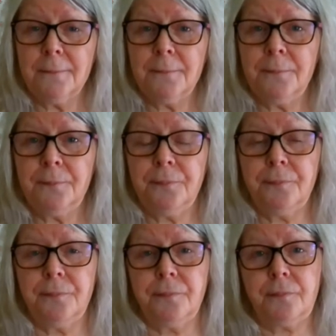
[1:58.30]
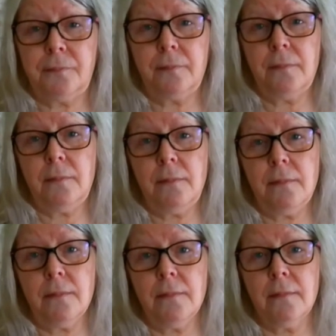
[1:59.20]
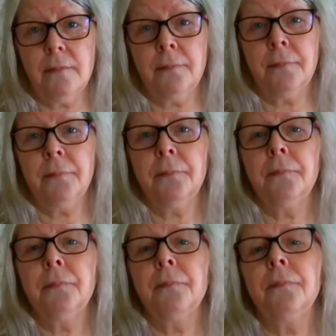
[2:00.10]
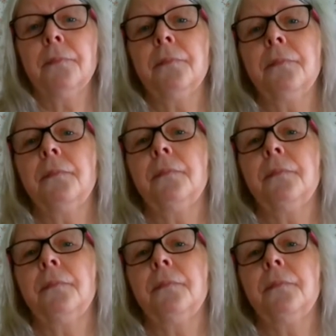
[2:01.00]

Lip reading: Nothing is said.